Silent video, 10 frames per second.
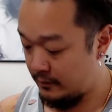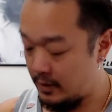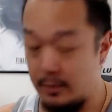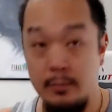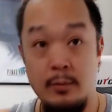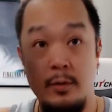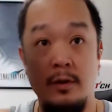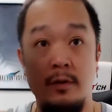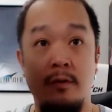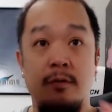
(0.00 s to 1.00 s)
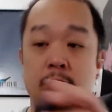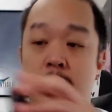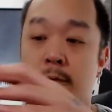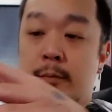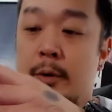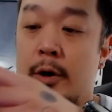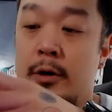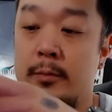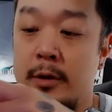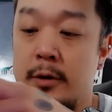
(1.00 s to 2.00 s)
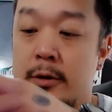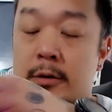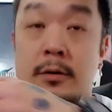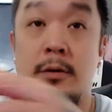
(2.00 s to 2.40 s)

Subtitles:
Yep. So bottom here,